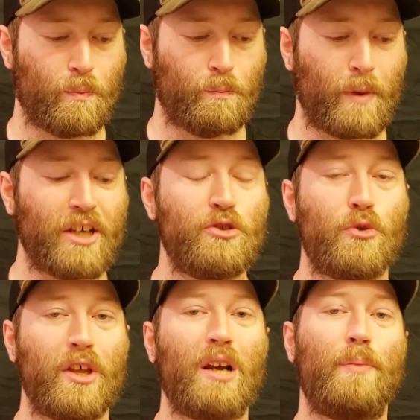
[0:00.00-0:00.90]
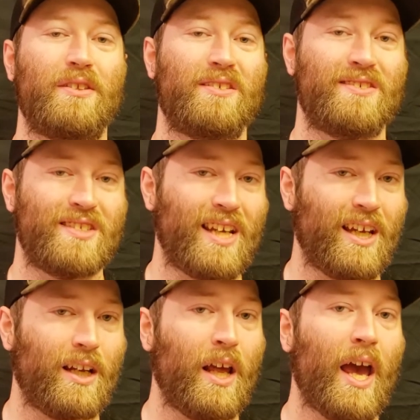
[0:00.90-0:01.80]
makes you think about the
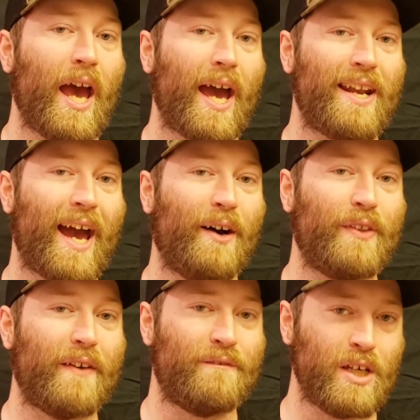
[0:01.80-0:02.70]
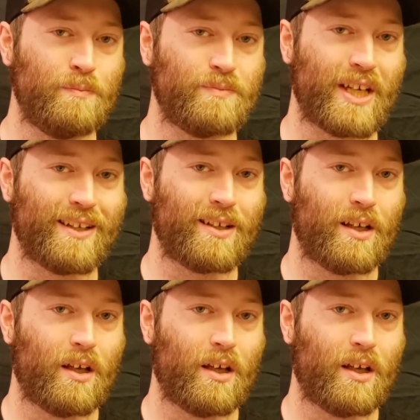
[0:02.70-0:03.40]
scene and how they filmed it.